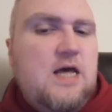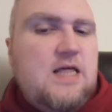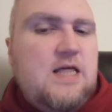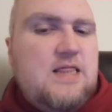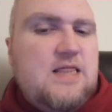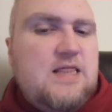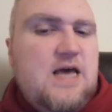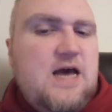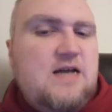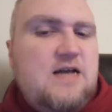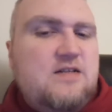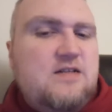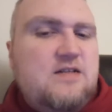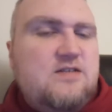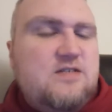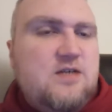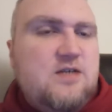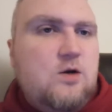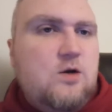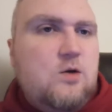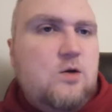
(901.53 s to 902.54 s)
that
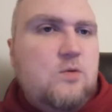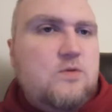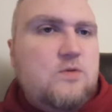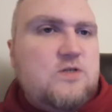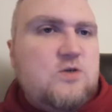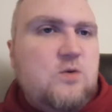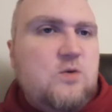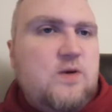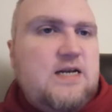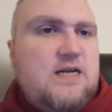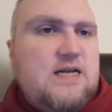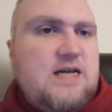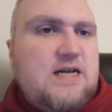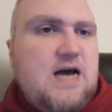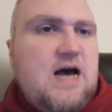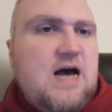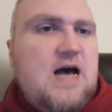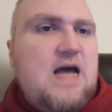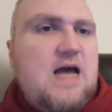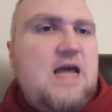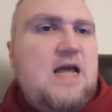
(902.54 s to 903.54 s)
Sarah was going to
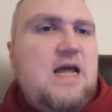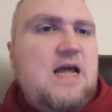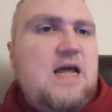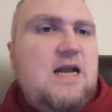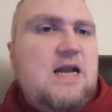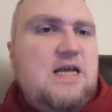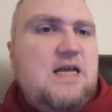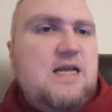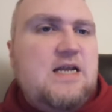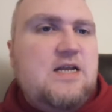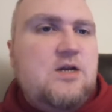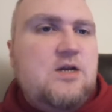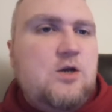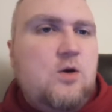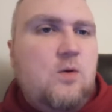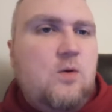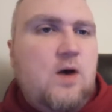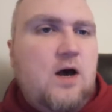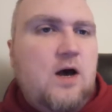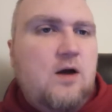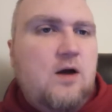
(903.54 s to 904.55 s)
die and he didn't
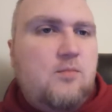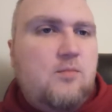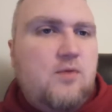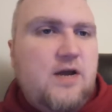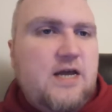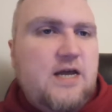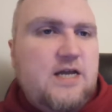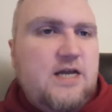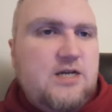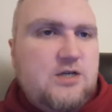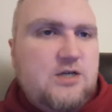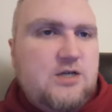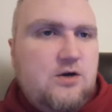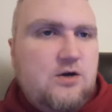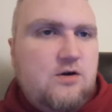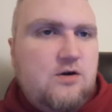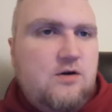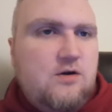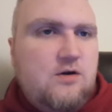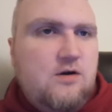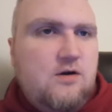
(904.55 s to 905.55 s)
know how to break it to
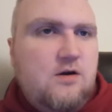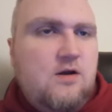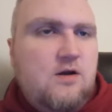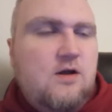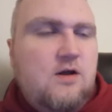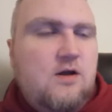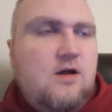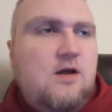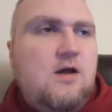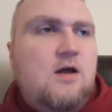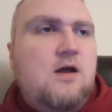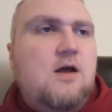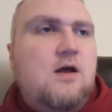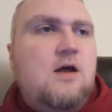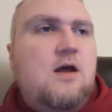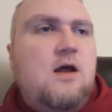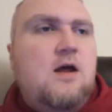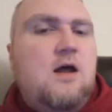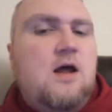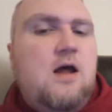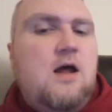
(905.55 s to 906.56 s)
her.
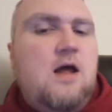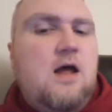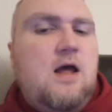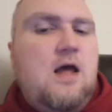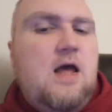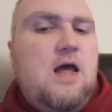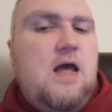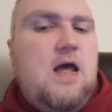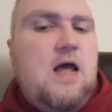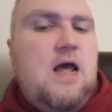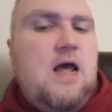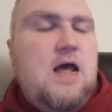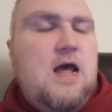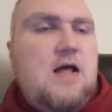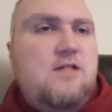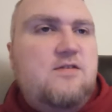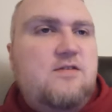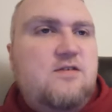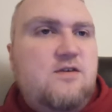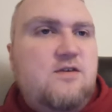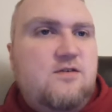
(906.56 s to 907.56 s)

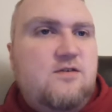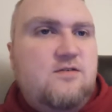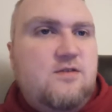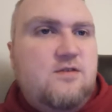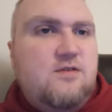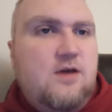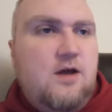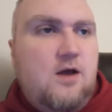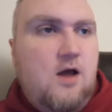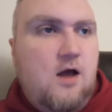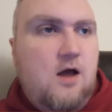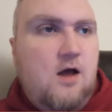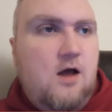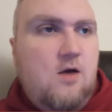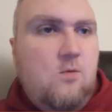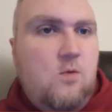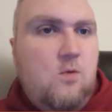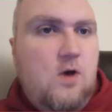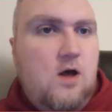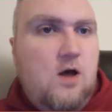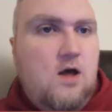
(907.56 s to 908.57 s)
And Sarah was like,
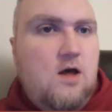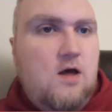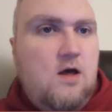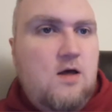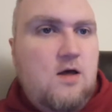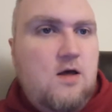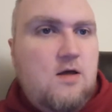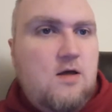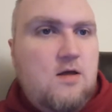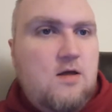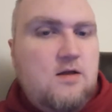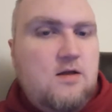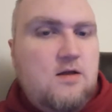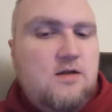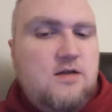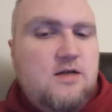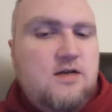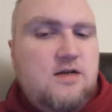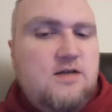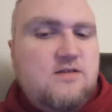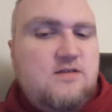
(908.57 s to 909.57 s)
What?
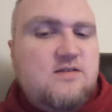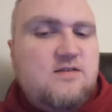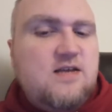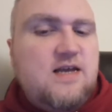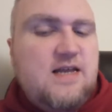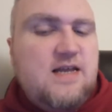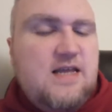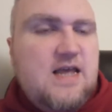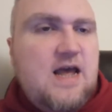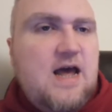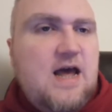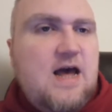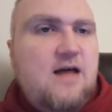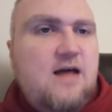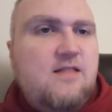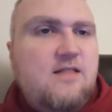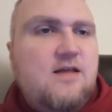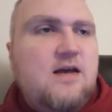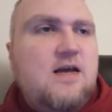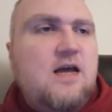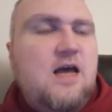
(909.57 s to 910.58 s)
And he's like, Yeah,
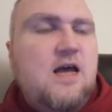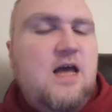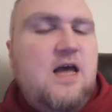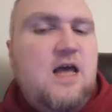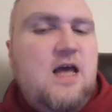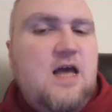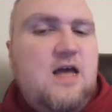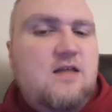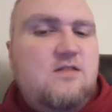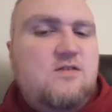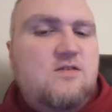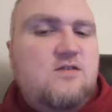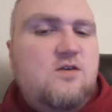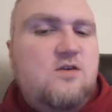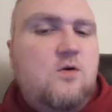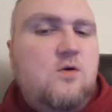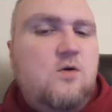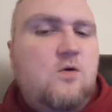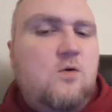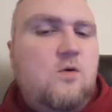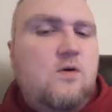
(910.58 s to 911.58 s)
like. And
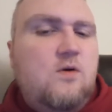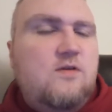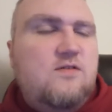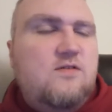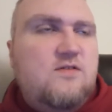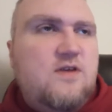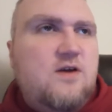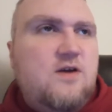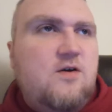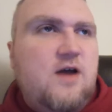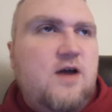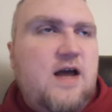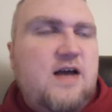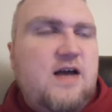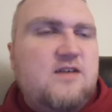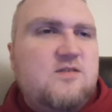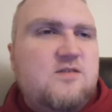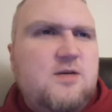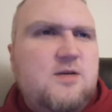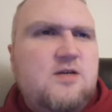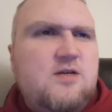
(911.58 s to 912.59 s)
so Sarah
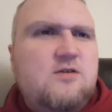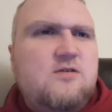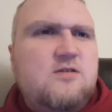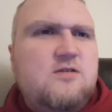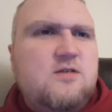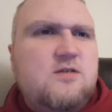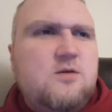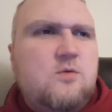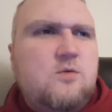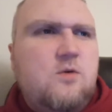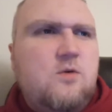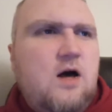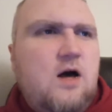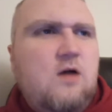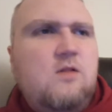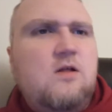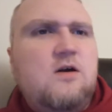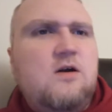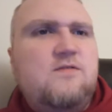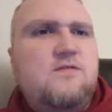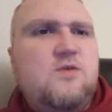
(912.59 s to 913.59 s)
asked Peter, It's like, Well, how
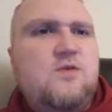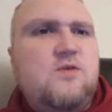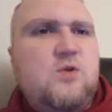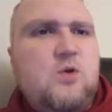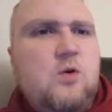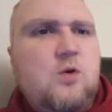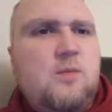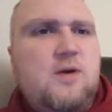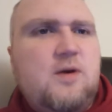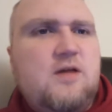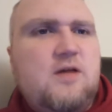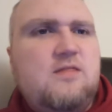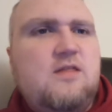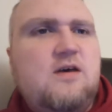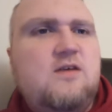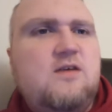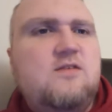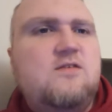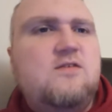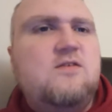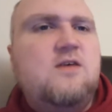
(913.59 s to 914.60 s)
long have you known about
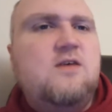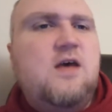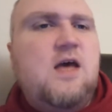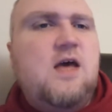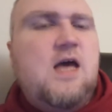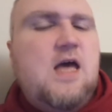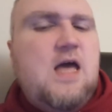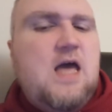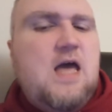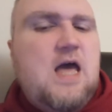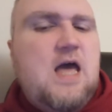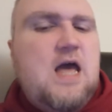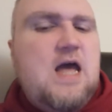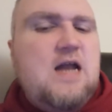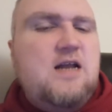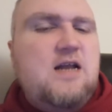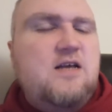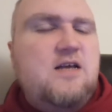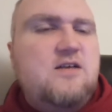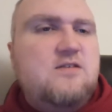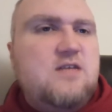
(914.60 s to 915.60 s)
this?
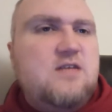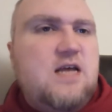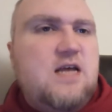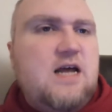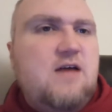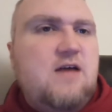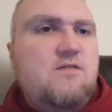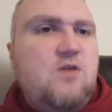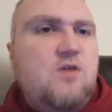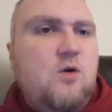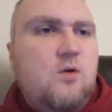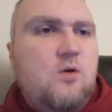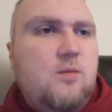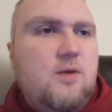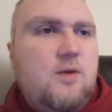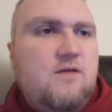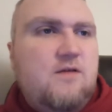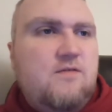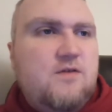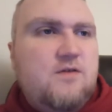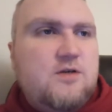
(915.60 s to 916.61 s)
And he's like, I've known
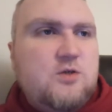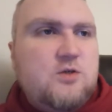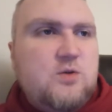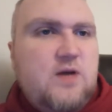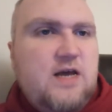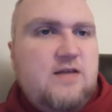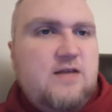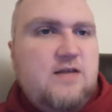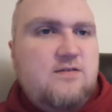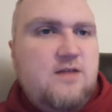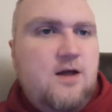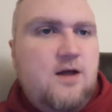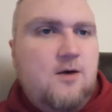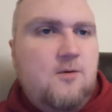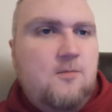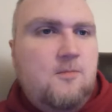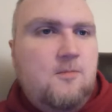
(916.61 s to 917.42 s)
about it for two days now.